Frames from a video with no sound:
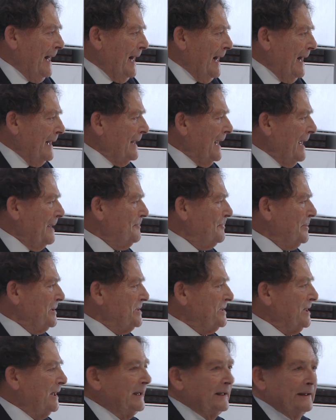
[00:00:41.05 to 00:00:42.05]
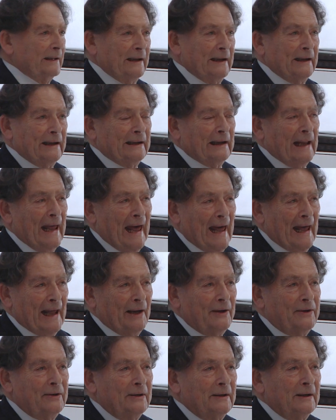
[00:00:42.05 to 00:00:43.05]
And I'm particularly
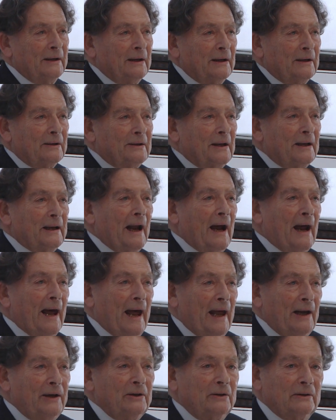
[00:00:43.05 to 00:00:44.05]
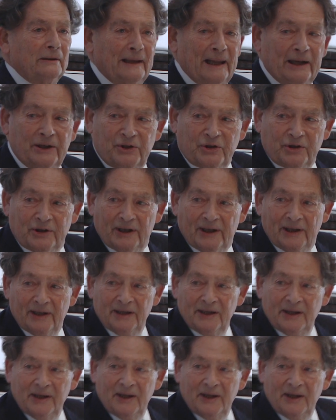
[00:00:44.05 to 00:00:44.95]
glad that our annual lecturer